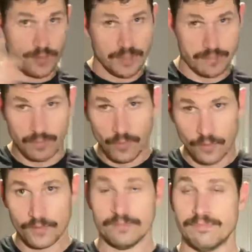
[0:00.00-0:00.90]
it
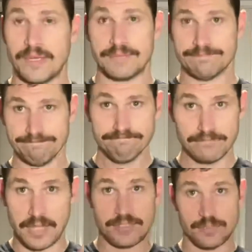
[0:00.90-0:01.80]
more, but
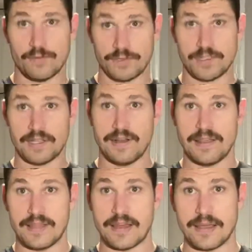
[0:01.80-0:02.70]
I just wanted to
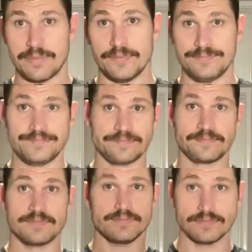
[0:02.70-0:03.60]
clear that up.
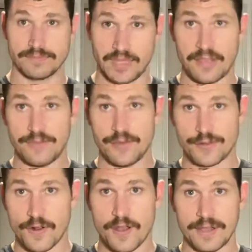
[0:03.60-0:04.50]
Give it a
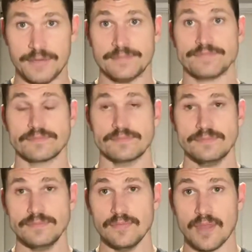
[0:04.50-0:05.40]
try.
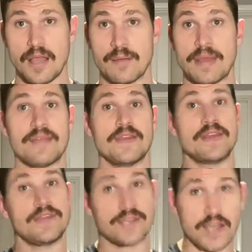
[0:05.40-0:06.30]
And then
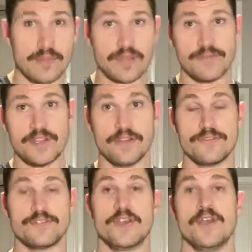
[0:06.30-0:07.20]
in the coming
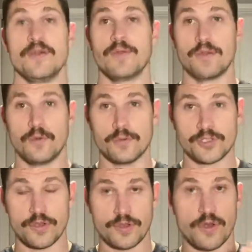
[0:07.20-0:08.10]
videos, we'll
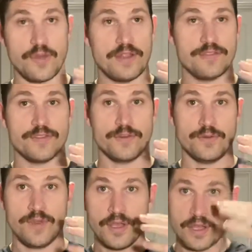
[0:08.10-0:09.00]
also go
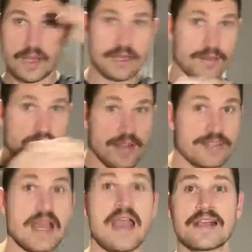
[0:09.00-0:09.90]
into like the
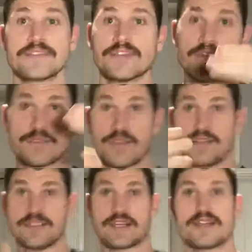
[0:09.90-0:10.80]
attacks and the
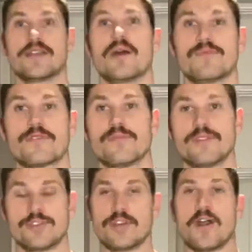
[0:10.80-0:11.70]
things that can come from
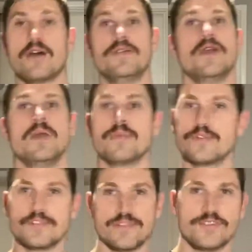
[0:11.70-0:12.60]
this guard
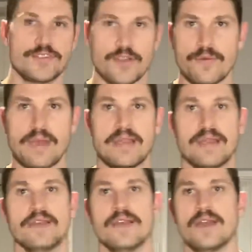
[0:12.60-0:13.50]
because there's so
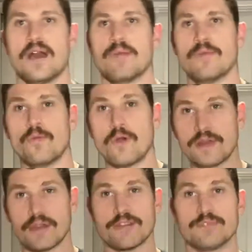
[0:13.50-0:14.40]
many. One
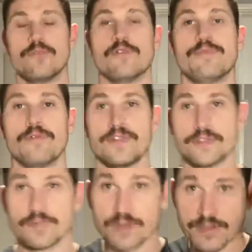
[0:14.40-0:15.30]
other small point
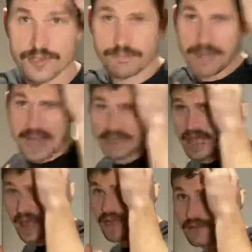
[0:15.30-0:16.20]
is with this
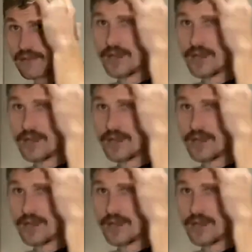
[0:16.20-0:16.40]
backhand,